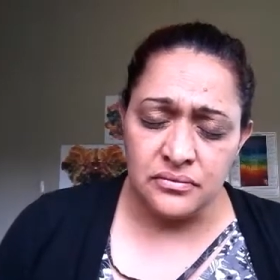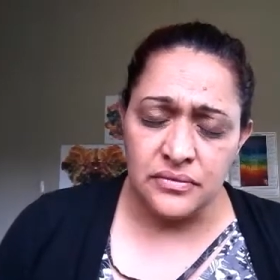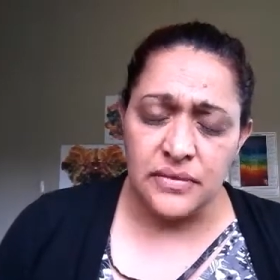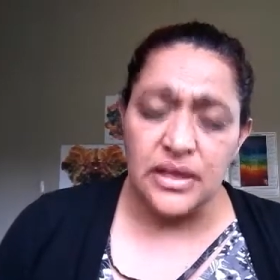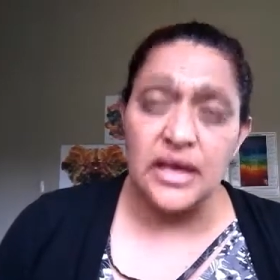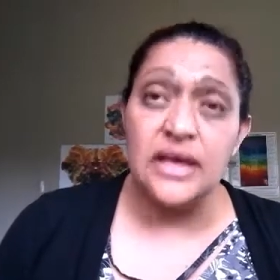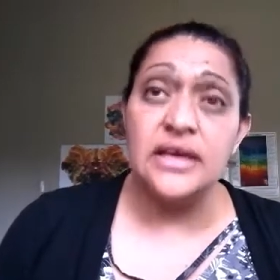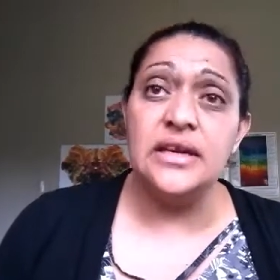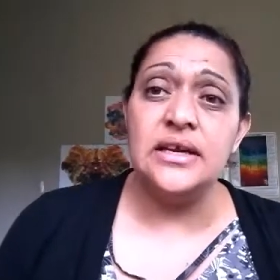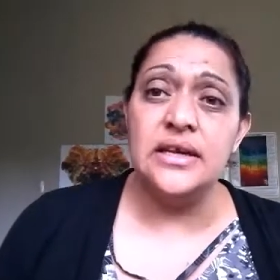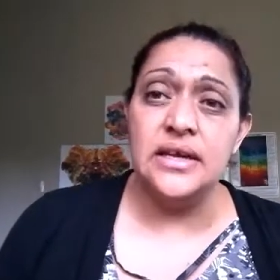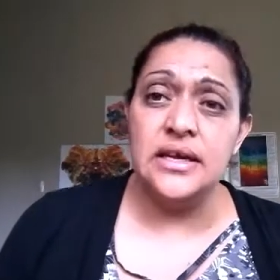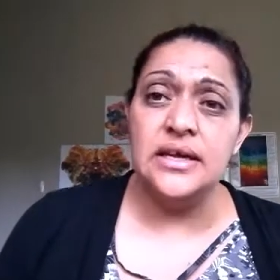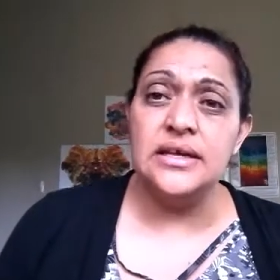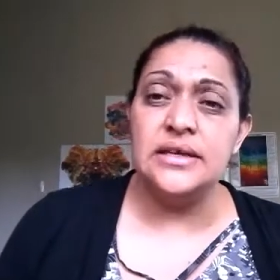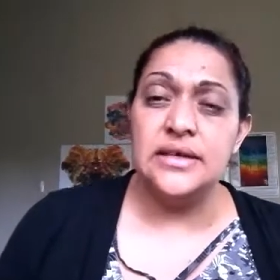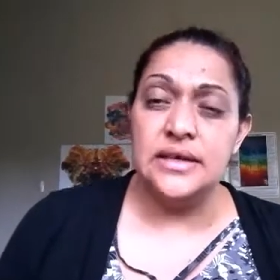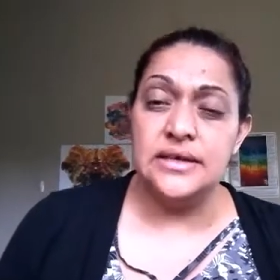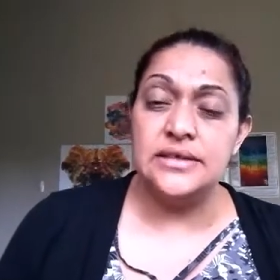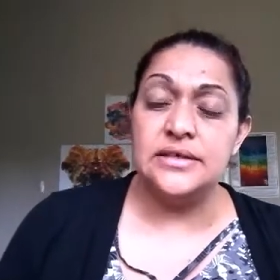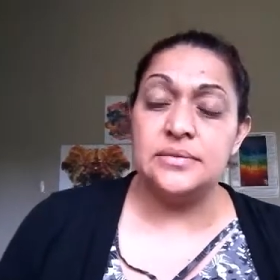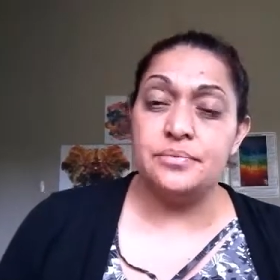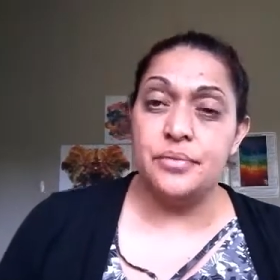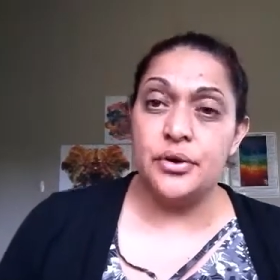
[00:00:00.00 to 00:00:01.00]
And
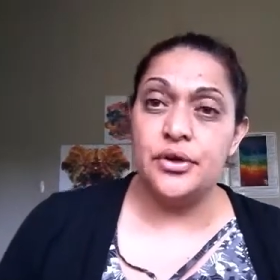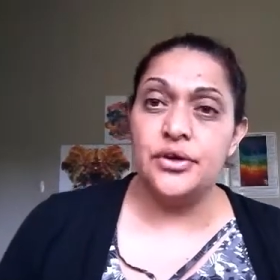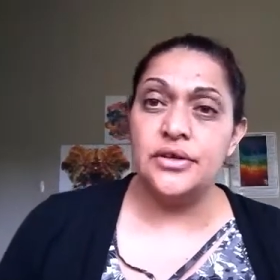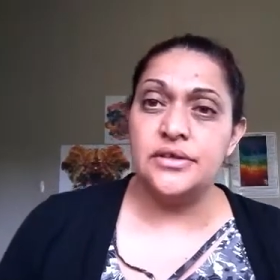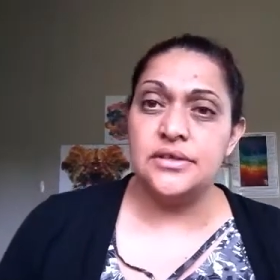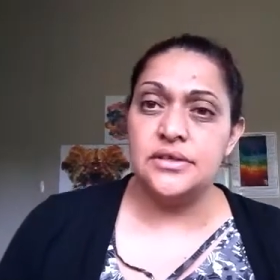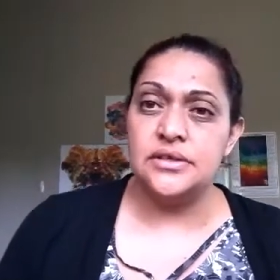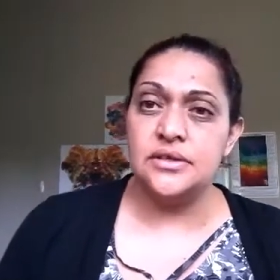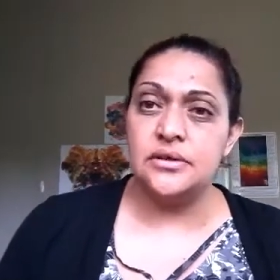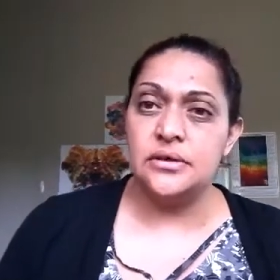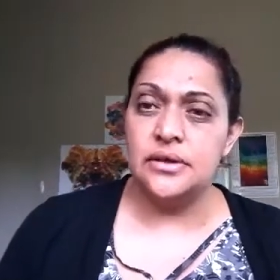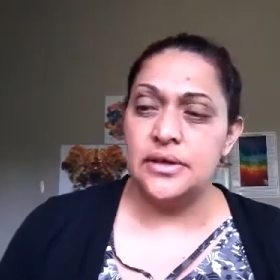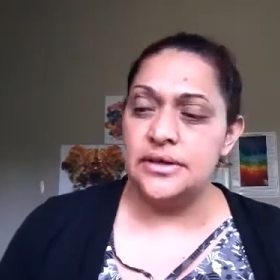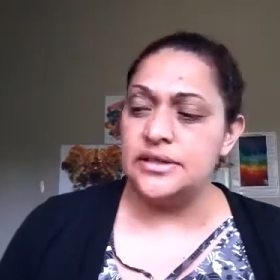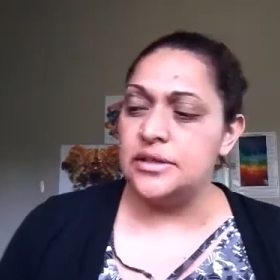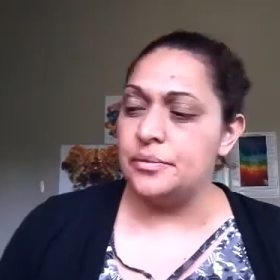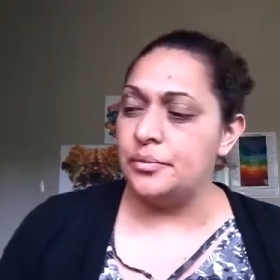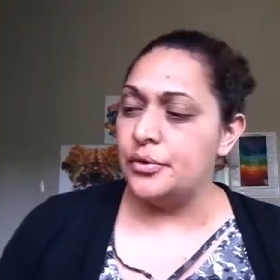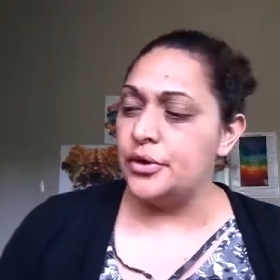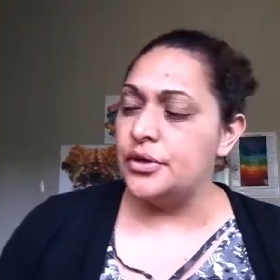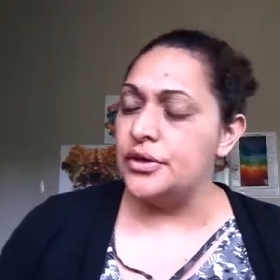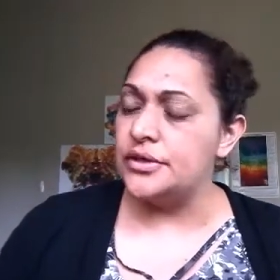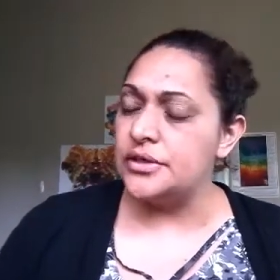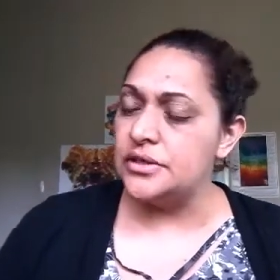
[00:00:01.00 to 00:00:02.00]
it's personal. It's a
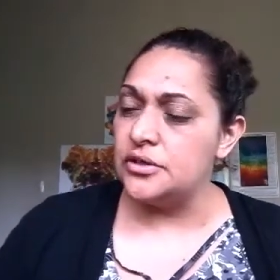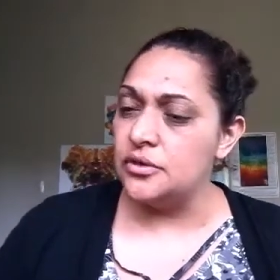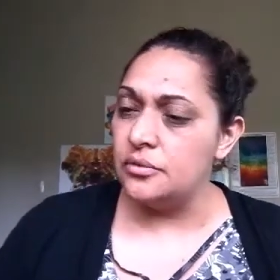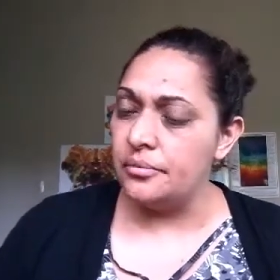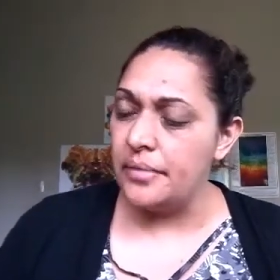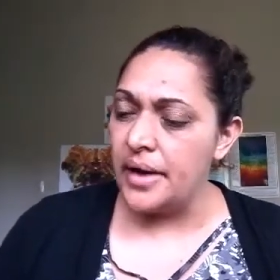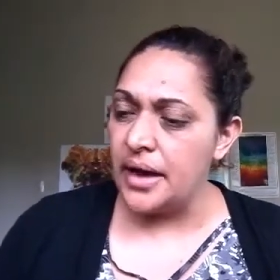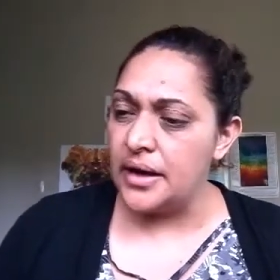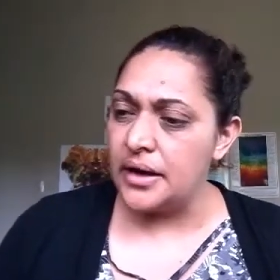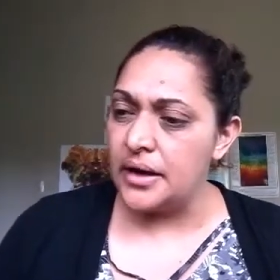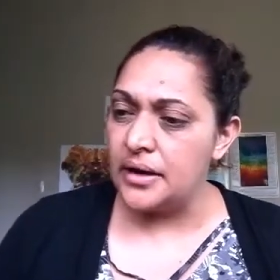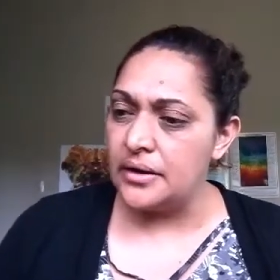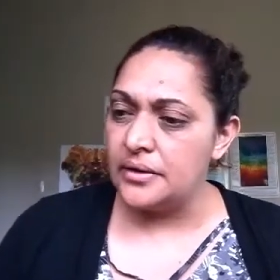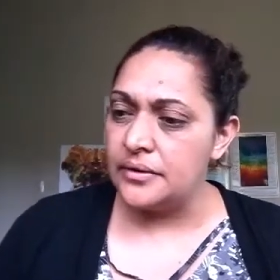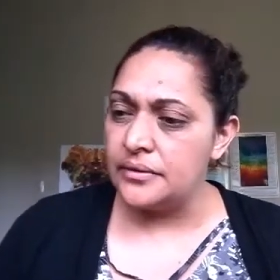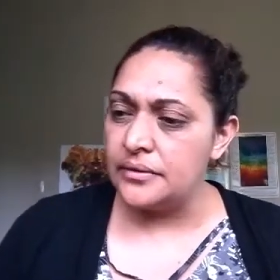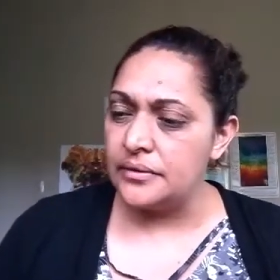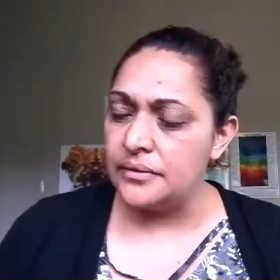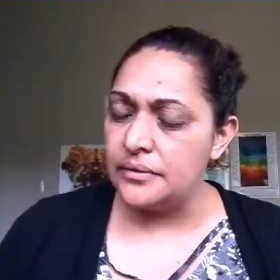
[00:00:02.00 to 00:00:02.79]
personal matter.